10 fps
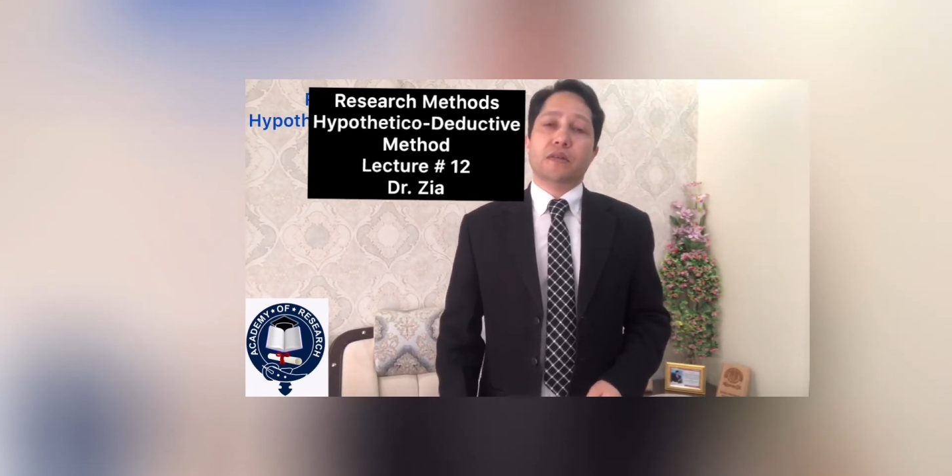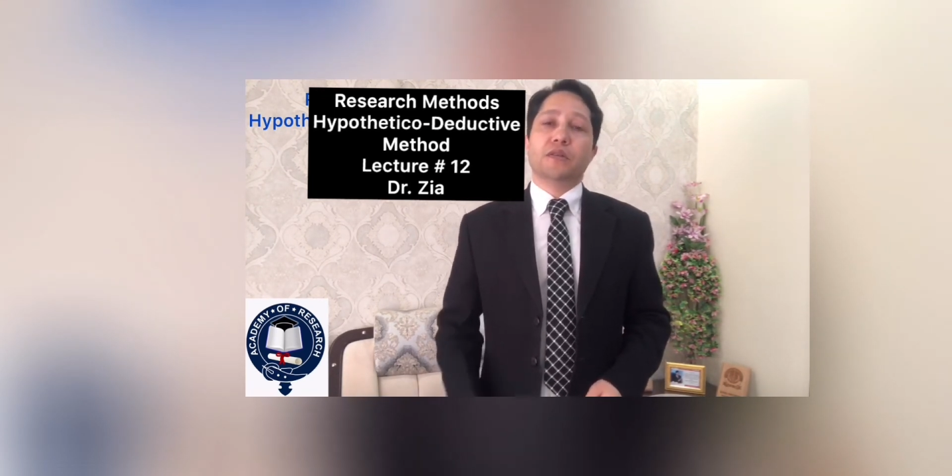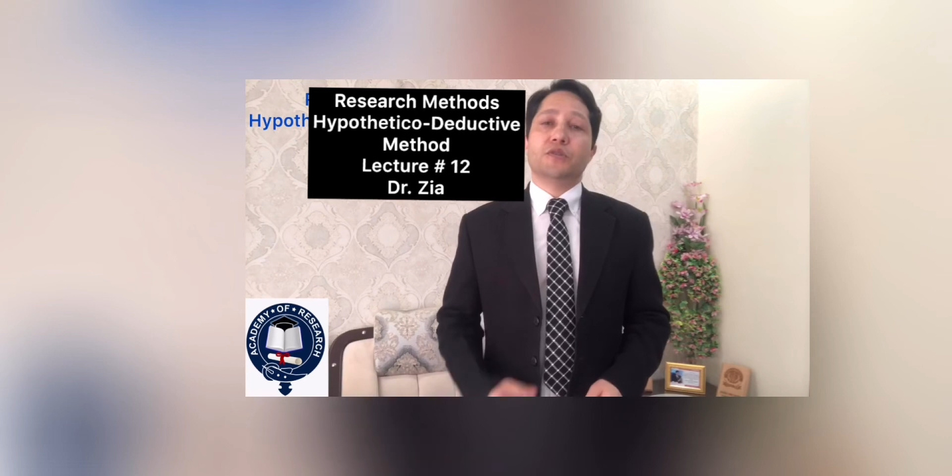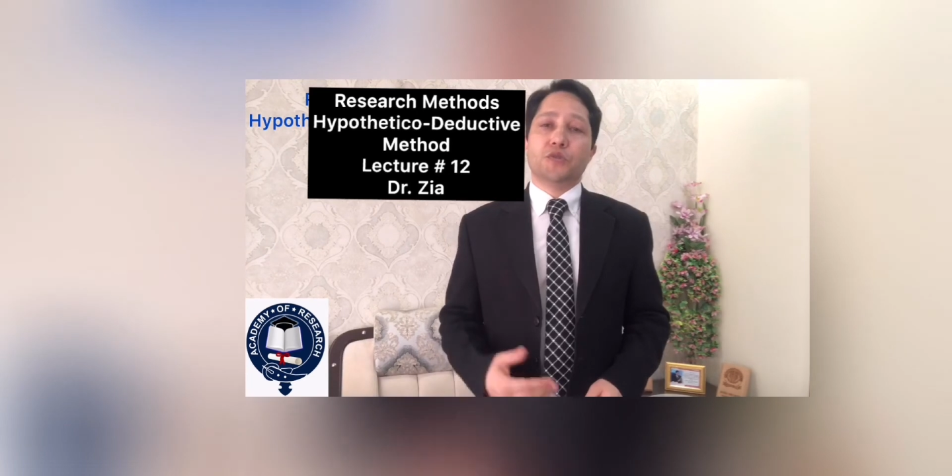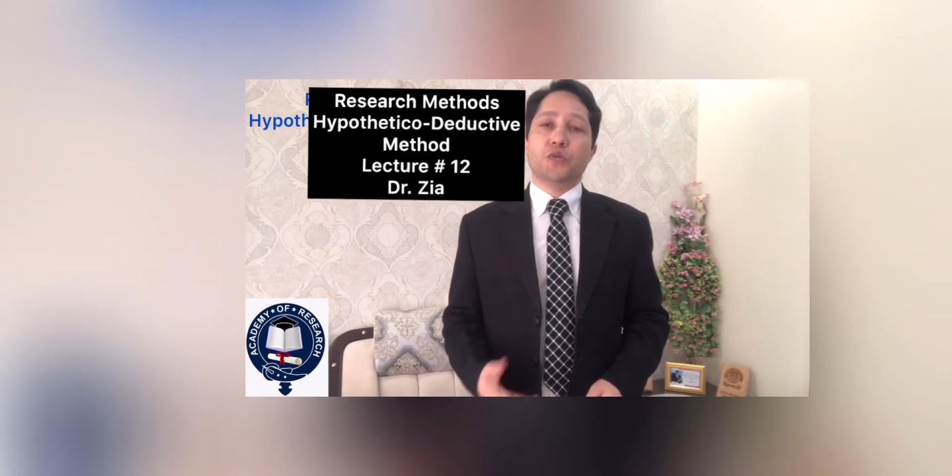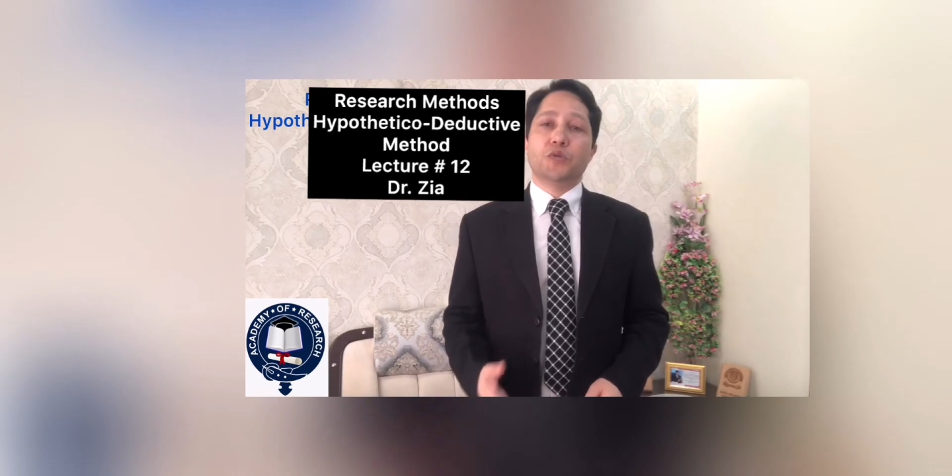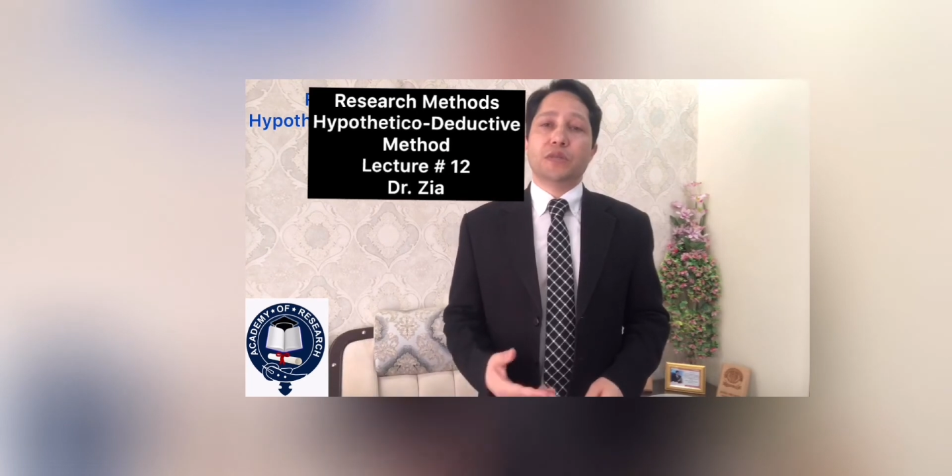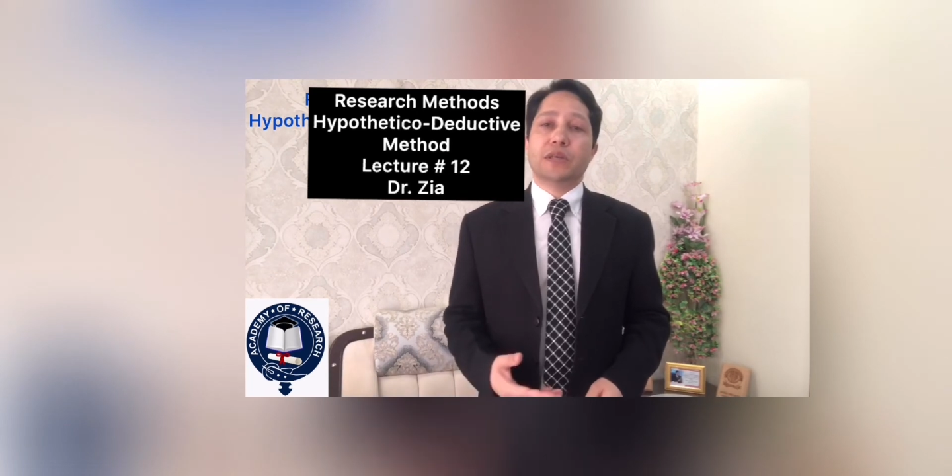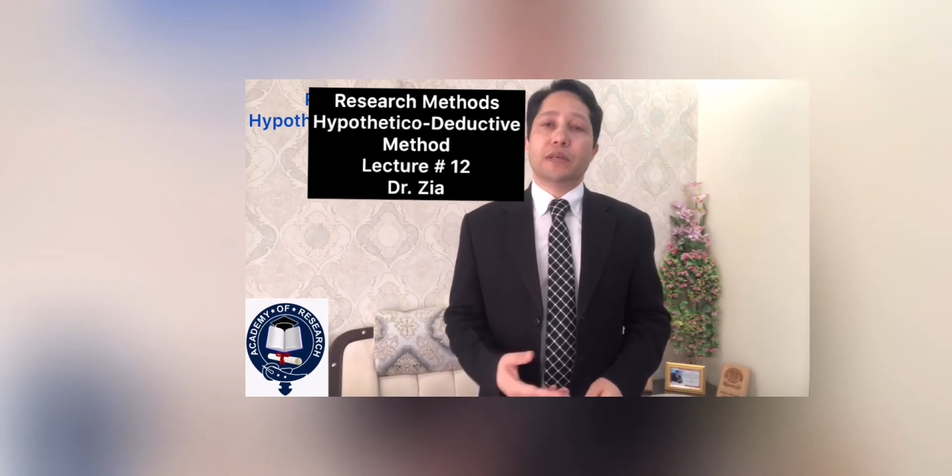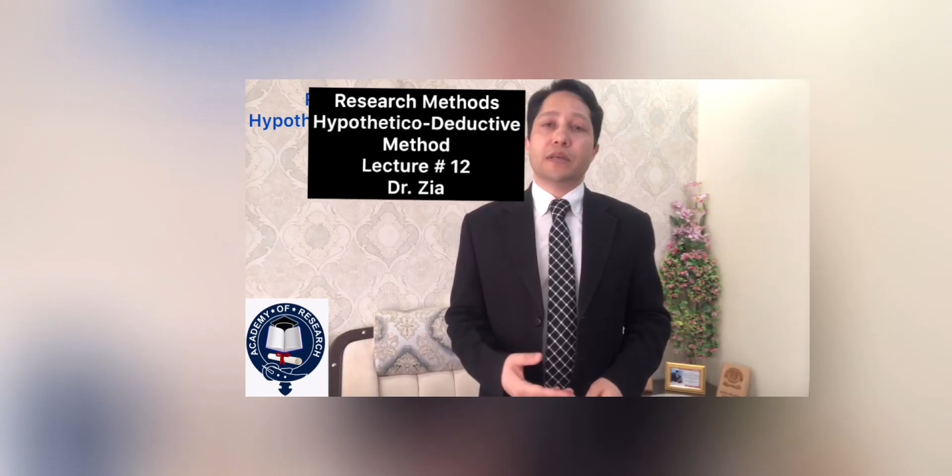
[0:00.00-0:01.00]
used
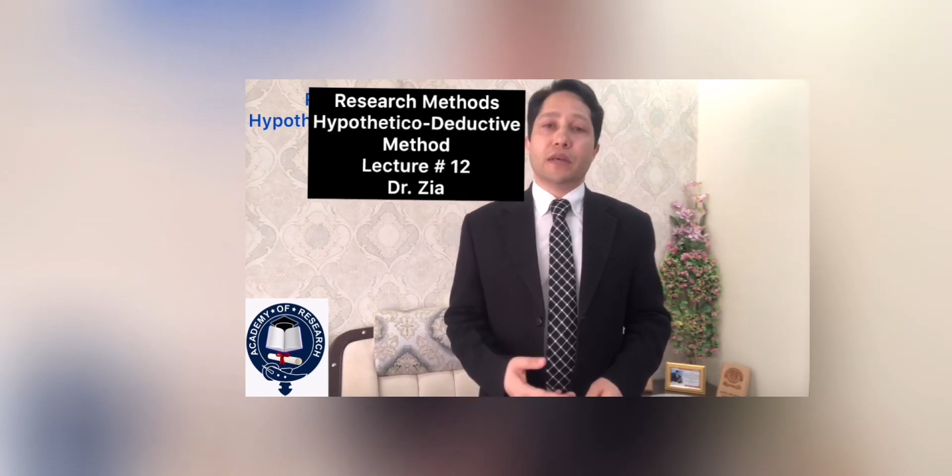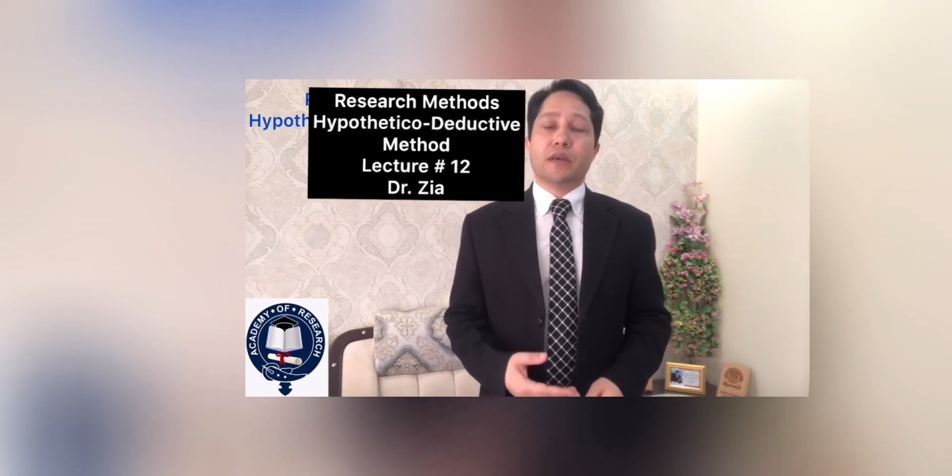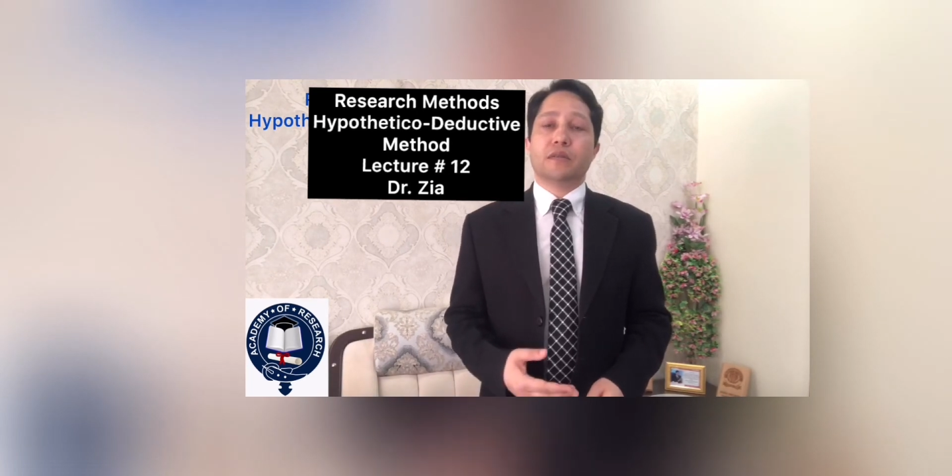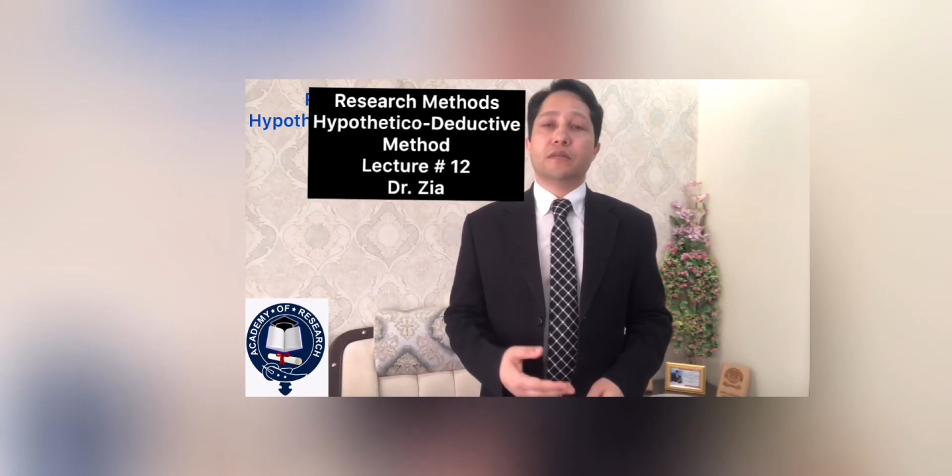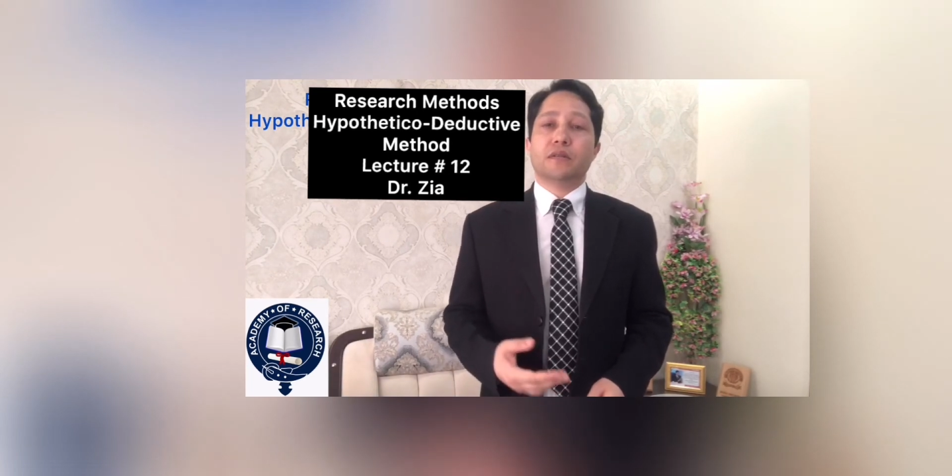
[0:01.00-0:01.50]
in